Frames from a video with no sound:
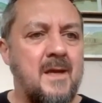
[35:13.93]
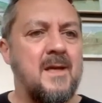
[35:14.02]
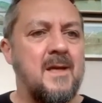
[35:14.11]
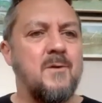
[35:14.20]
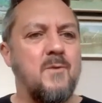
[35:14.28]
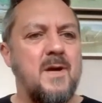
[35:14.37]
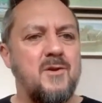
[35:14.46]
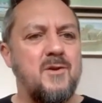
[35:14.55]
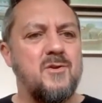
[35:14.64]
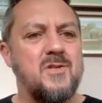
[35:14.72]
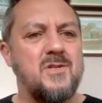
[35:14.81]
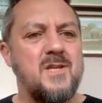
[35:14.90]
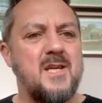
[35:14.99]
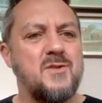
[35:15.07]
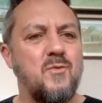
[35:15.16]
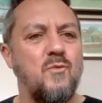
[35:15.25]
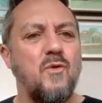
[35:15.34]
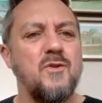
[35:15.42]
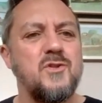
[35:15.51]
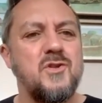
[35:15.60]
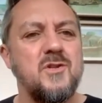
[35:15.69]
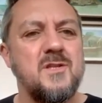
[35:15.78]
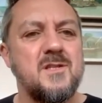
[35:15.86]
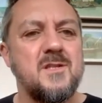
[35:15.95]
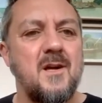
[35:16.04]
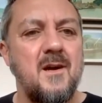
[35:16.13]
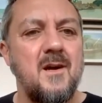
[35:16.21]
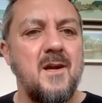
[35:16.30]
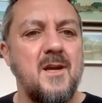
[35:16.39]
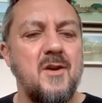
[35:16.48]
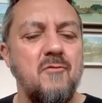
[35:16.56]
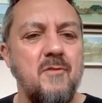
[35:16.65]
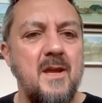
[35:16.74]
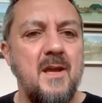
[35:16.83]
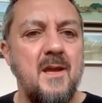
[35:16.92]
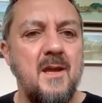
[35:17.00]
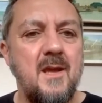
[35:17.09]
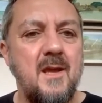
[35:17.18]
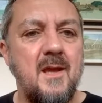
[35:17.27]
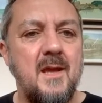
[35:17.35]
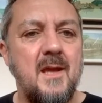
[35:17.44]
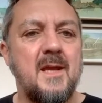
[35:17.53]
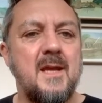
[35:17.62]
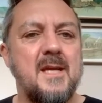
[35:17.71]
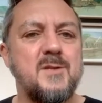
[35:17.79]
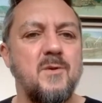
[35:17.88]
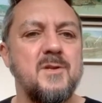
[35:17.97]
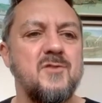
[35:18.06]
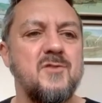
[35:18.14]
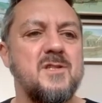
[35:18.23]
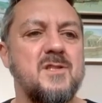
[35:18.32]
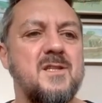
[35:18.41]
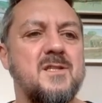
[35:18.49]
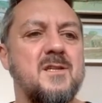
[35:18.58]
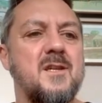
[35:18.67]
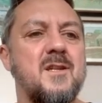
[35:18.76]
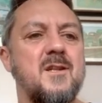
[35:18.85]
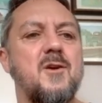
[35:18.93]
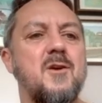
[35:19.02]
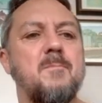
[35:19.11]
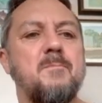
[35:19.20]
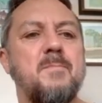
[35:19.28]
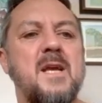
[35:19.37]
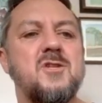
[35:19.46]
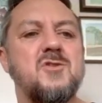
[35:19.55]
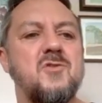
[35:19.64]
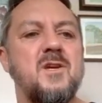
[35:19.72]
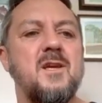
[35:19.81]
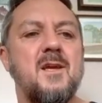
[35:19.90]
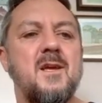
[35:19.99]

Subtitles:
Where do you suggest one should start a career in case one's interested to learn pastry